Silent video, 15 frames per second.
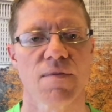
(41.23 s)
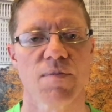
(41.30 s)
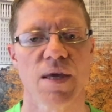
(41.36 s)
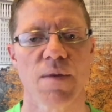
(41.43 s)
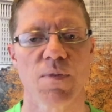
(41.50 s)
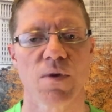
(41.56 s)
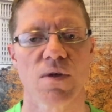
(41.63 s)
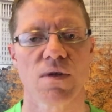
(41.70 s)

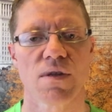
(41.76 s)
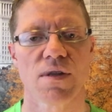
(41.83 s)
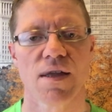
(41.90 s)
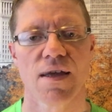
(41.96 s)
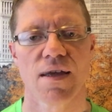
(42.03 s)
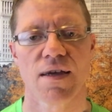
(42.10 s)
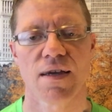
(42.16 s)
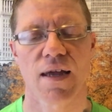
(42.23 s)
people
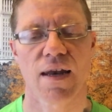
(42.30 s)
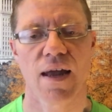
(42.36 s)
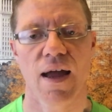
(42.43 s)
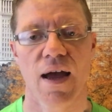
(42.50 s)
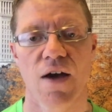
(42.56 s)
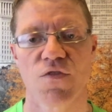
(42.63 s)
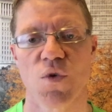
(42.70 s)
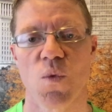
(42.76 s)
can
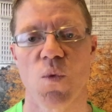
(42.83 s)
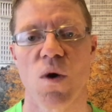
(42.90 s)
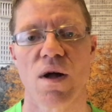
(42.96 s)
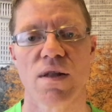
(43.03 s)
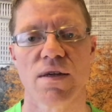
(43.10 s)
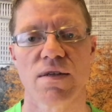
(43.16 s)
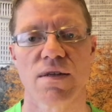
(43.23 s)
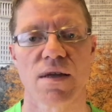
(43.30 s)
have a
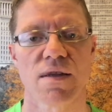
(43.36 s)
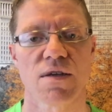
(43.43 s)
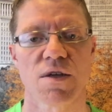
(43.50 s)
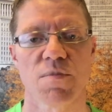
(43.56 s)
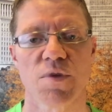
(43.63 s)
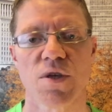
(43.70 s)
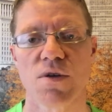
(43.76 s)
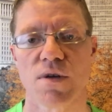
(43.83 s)
wallet on their
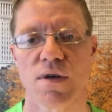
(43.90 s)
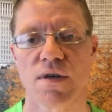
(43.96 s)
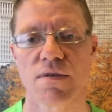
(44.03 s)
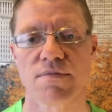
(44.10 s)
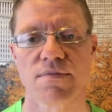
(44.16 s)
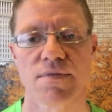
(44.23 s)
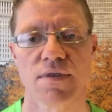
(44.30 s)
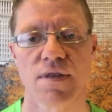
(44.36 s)
computer.